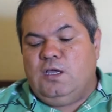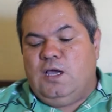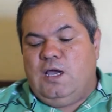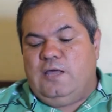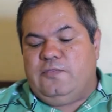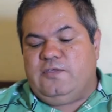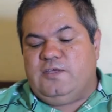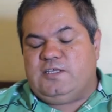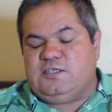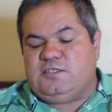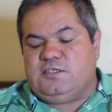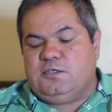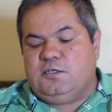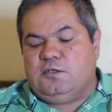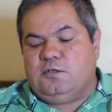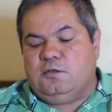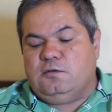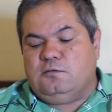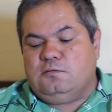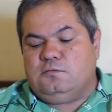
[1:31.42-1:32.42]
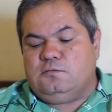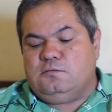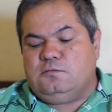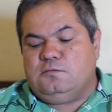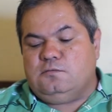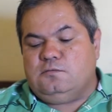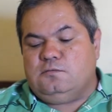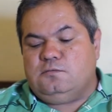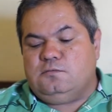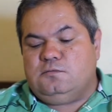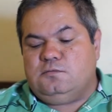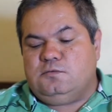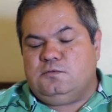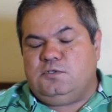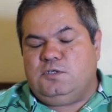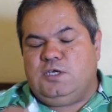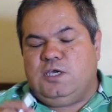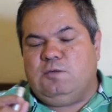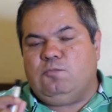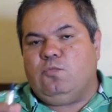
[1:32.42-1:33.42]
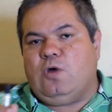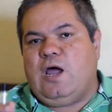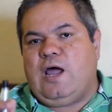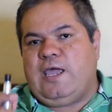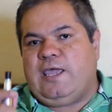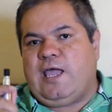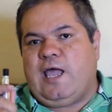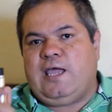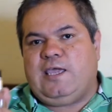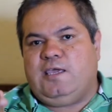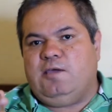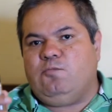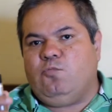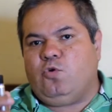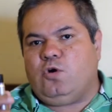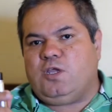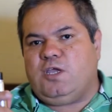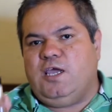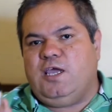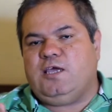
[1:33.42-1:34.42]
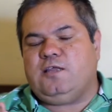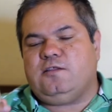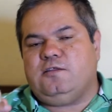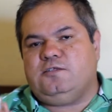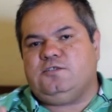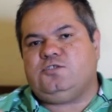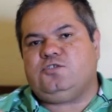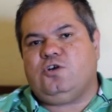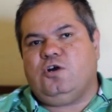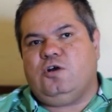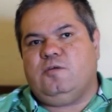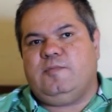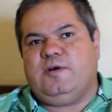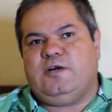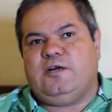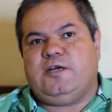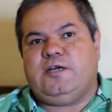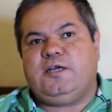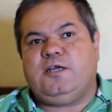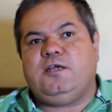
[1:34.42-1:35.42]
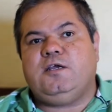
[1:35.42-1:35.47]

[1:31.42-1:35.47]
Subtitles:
think it's a little. I get more cake than strawberry.